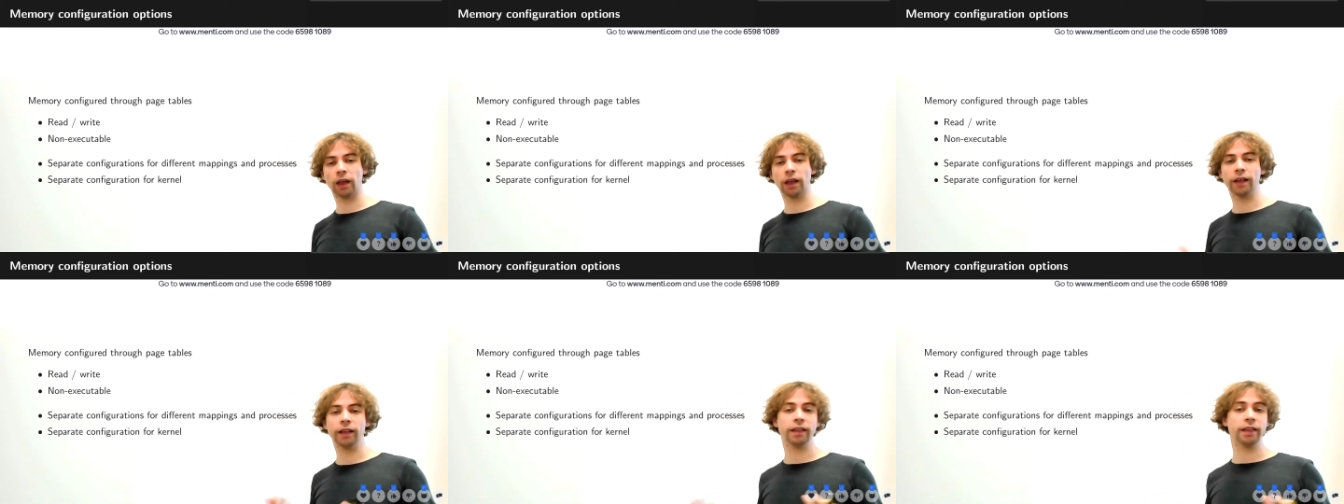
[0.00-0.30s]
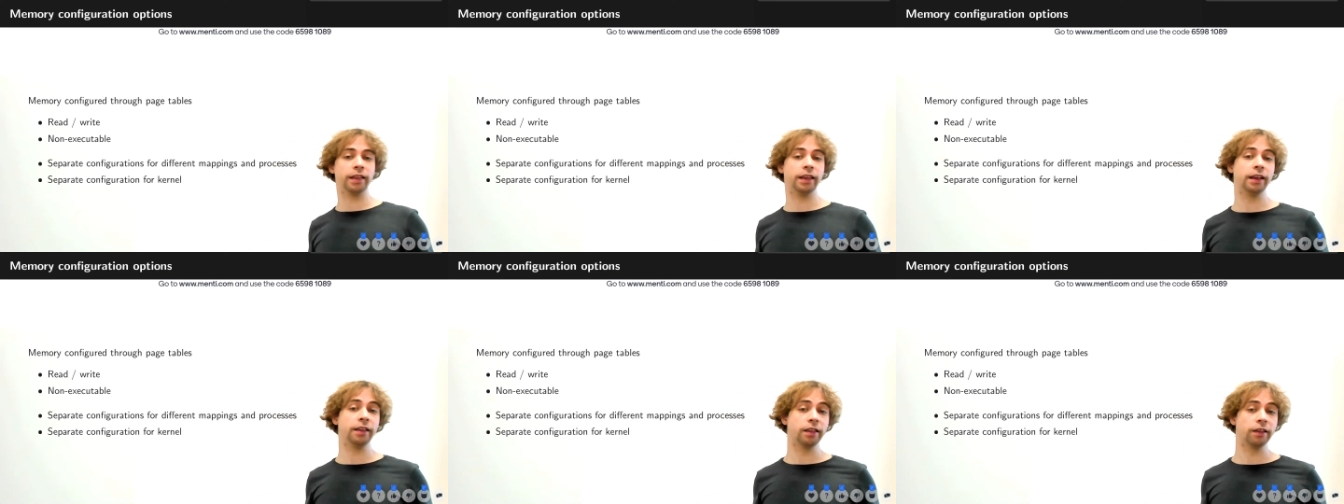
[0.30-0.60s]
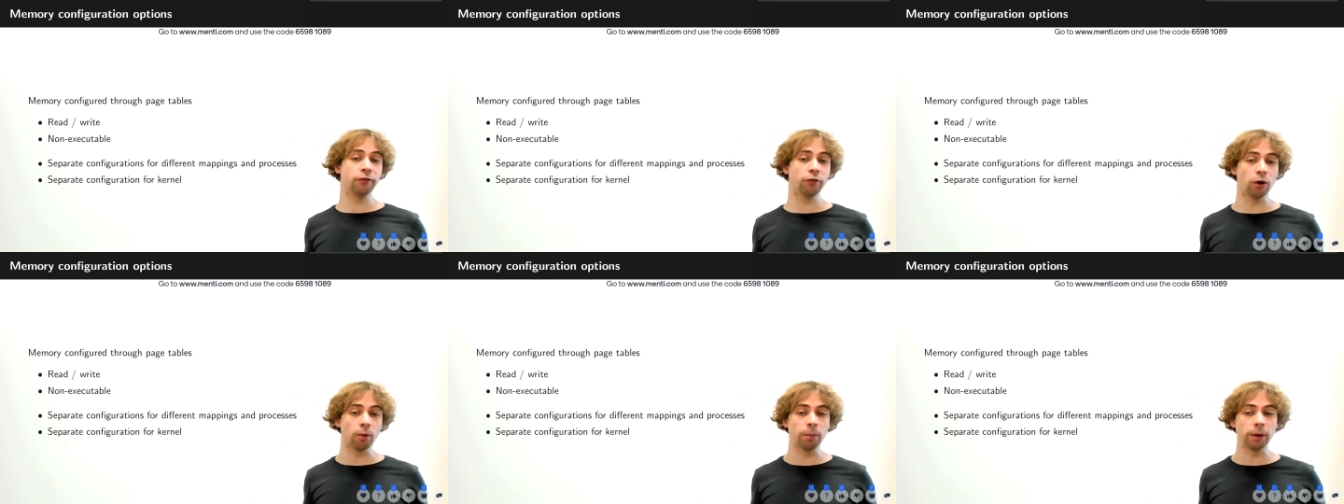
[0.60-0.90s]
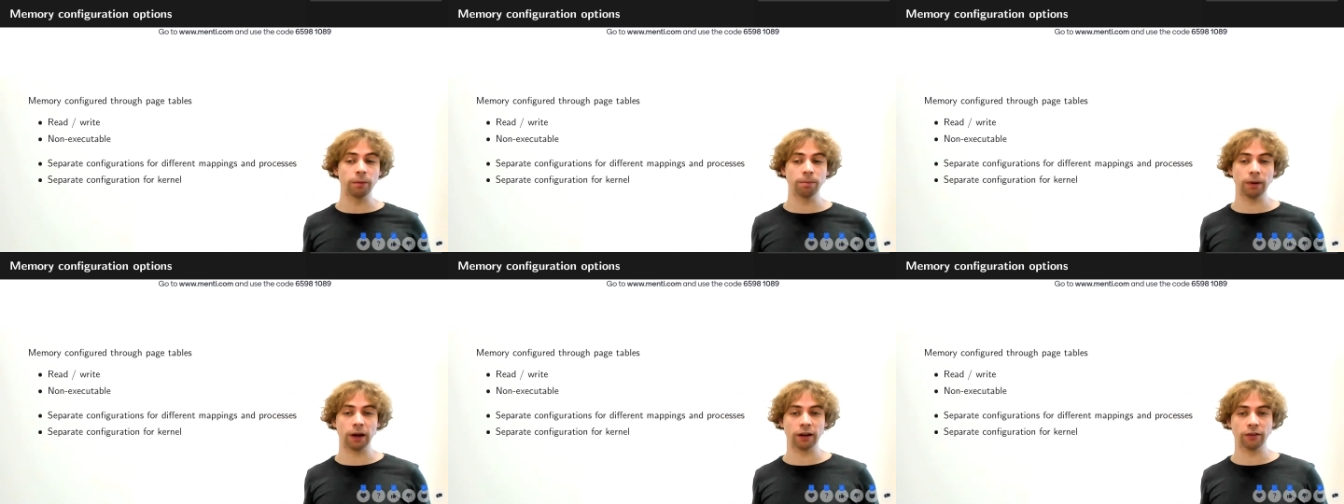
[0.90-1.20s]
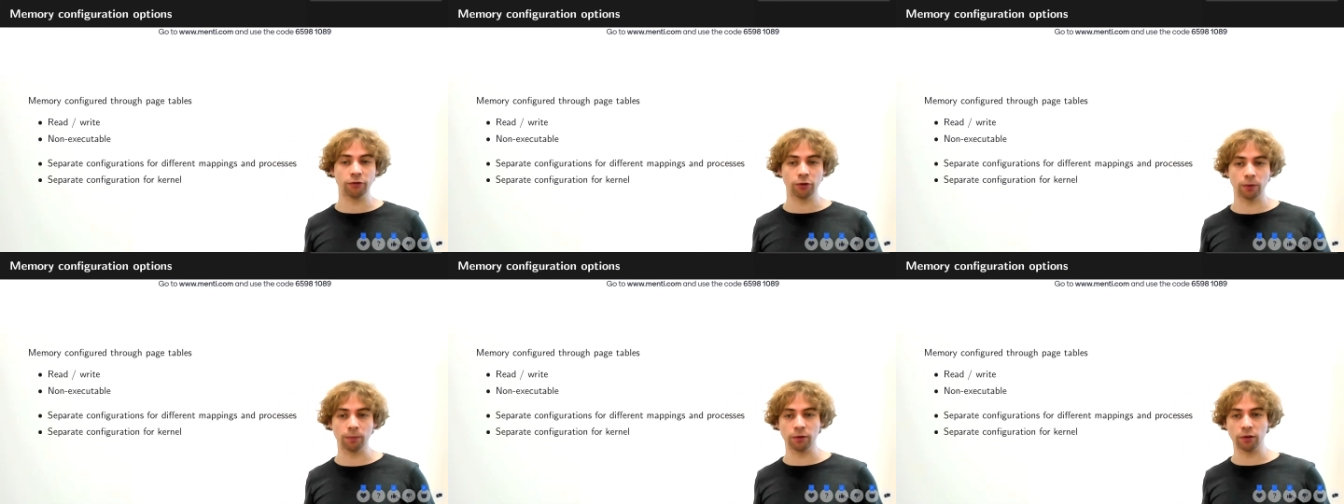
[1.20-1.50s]
64-bit
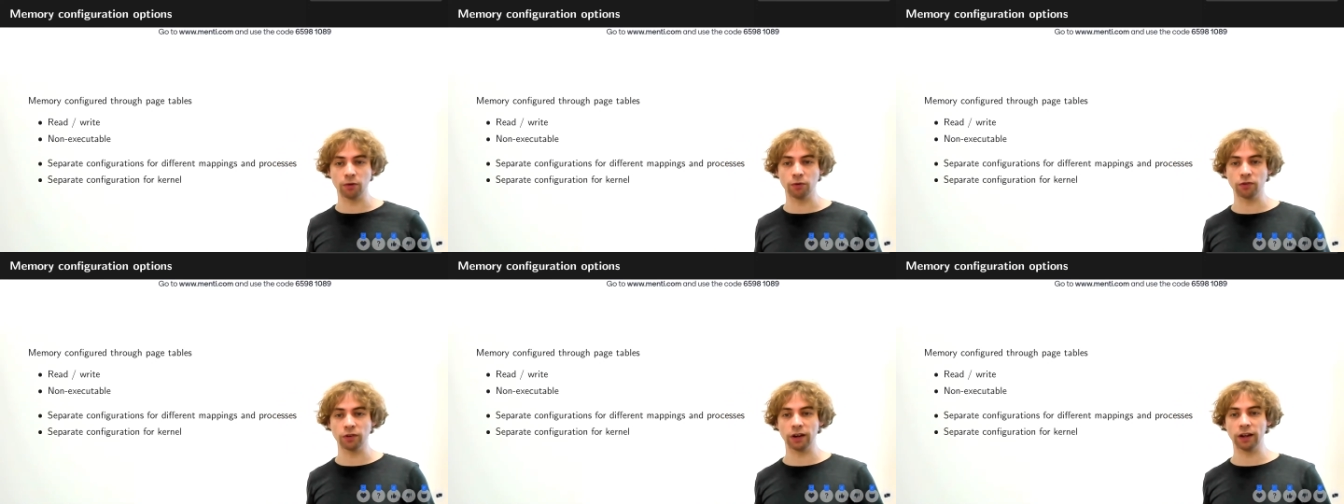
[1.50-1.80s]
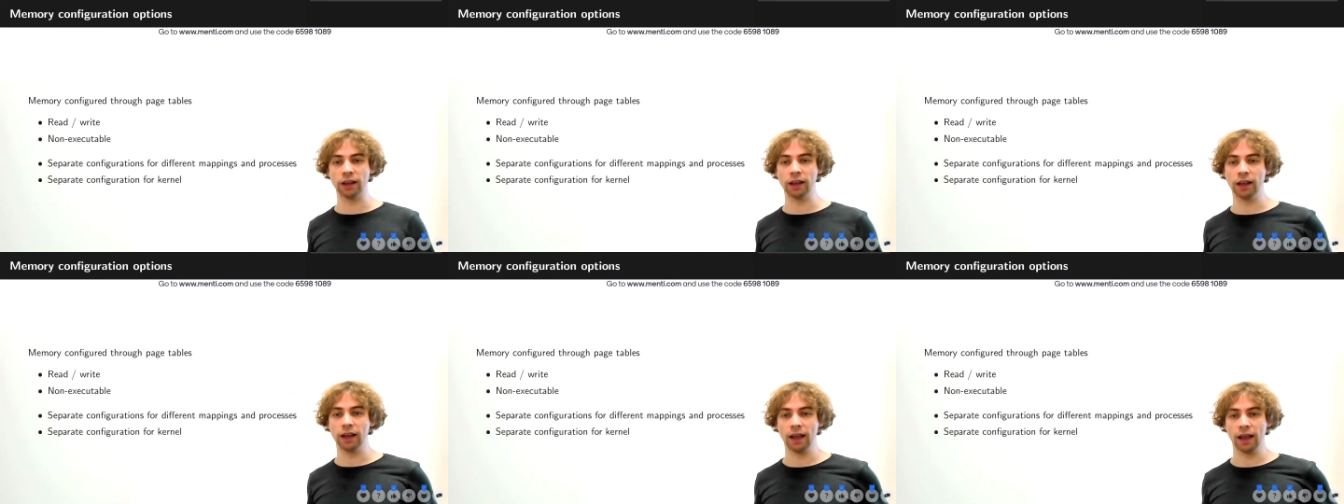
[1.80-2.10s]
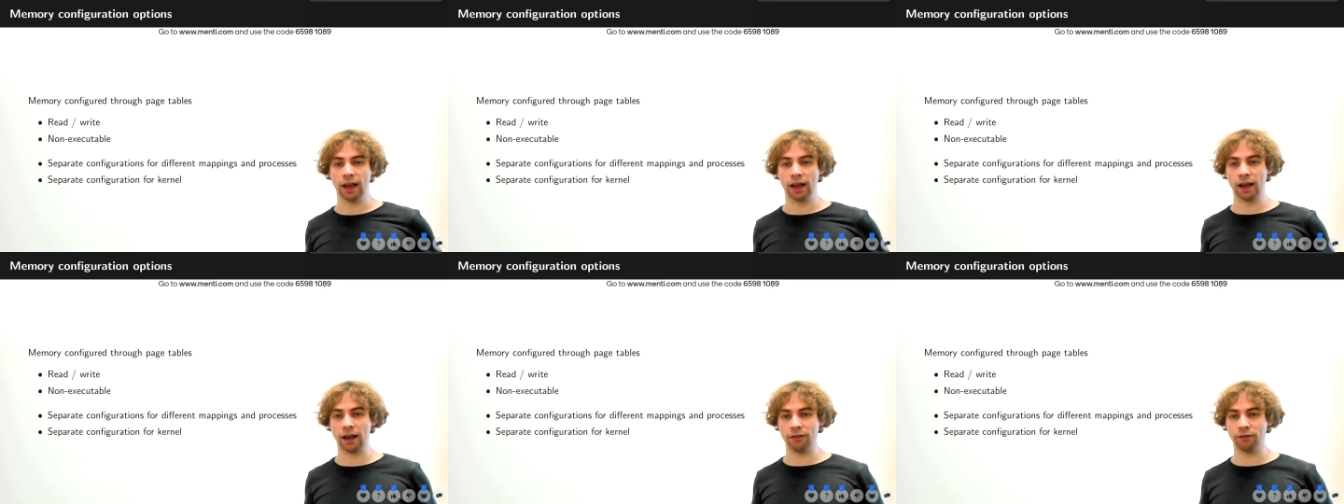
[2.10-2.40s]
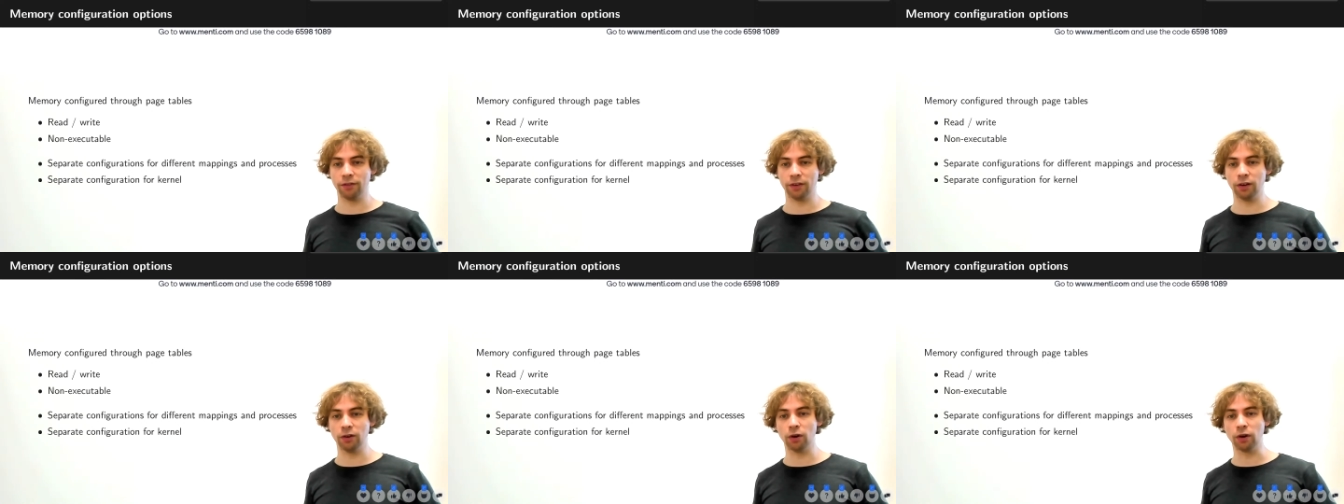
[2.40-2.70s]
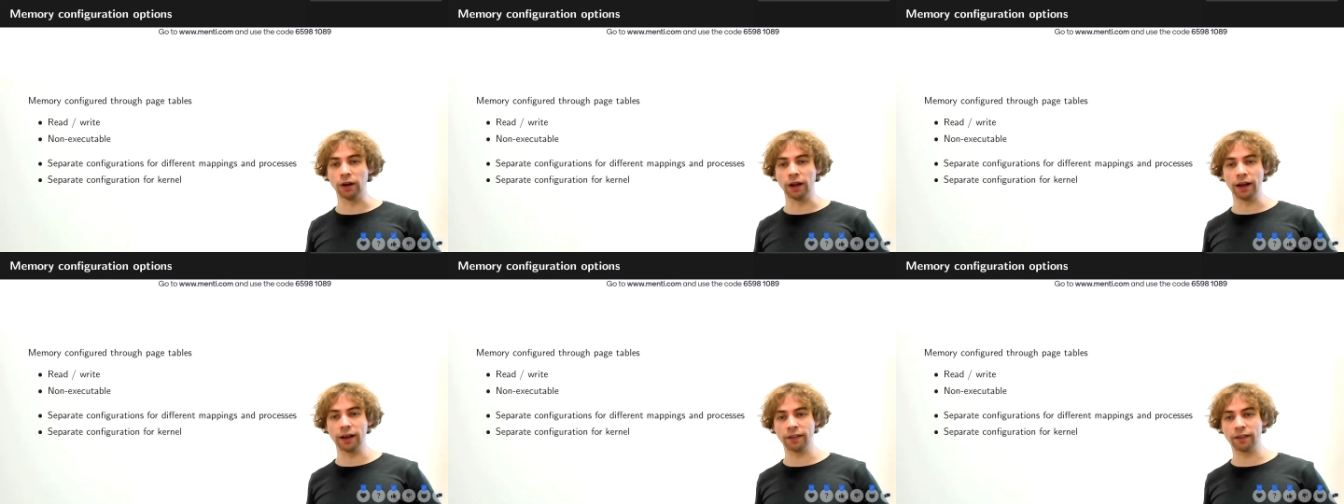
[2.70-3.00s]
platforms usually have a
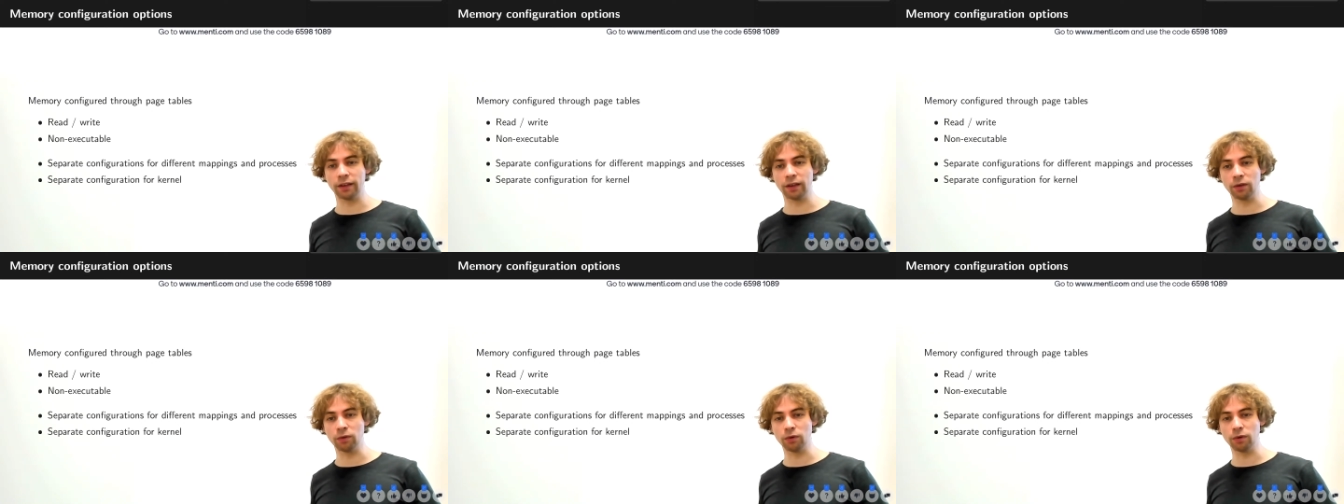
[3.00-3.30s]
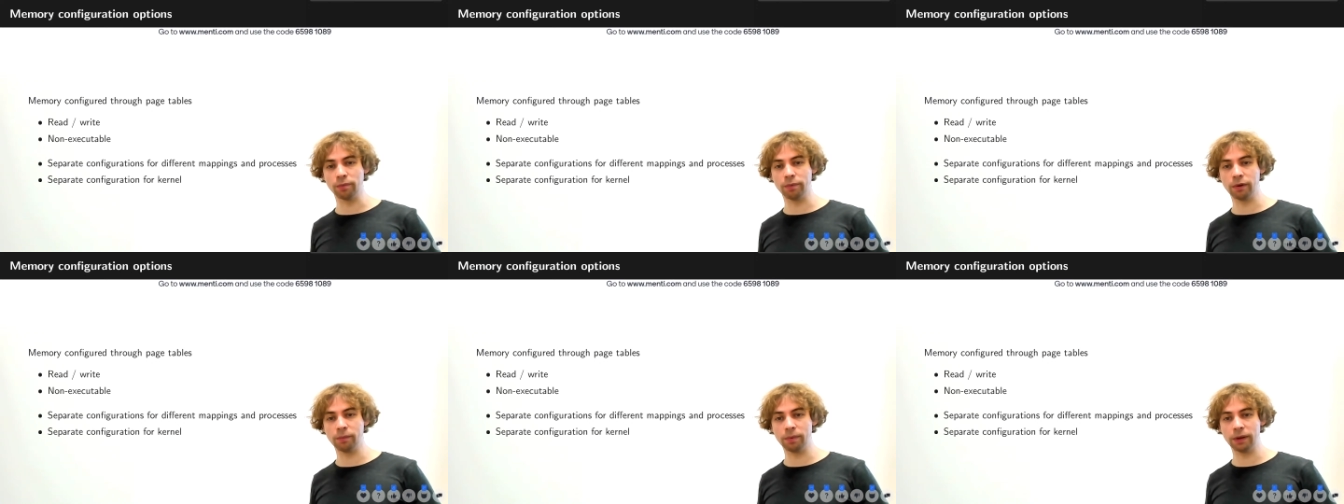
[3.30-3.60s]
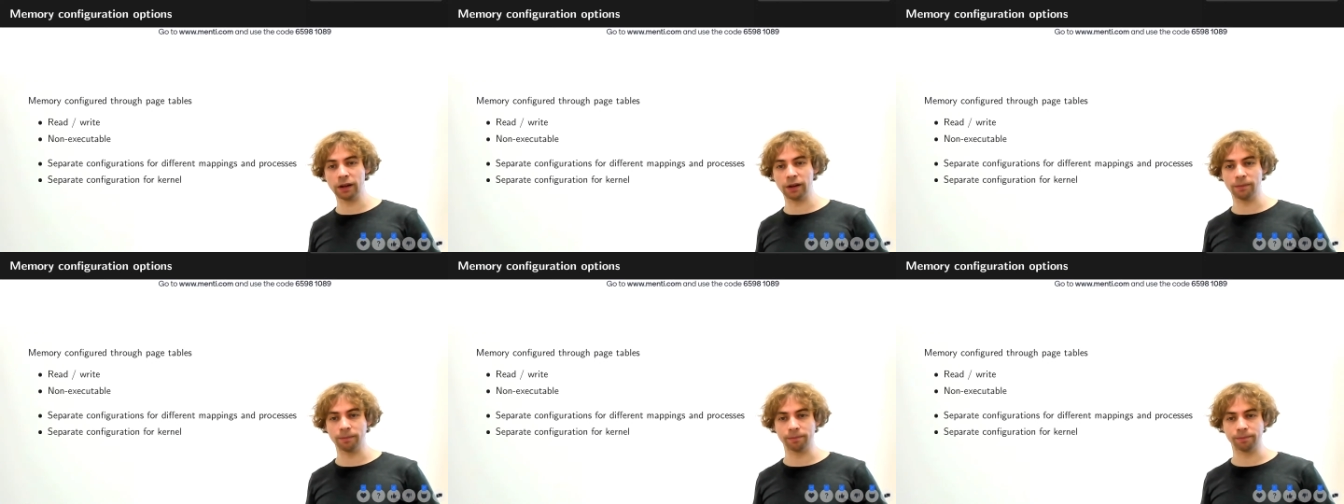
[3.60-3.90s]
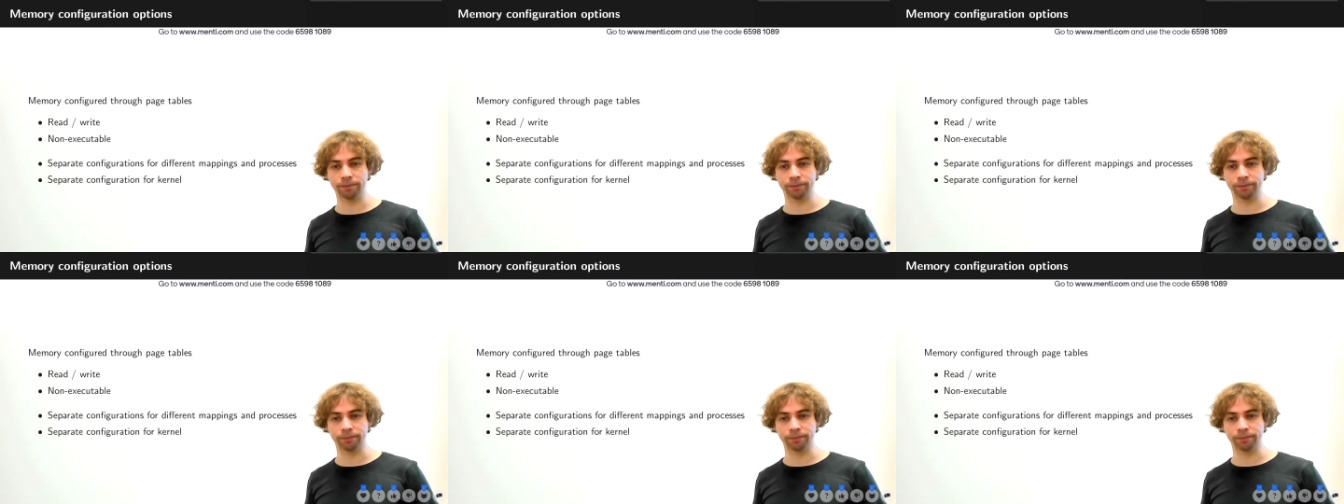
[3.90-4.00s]
non-executable bit.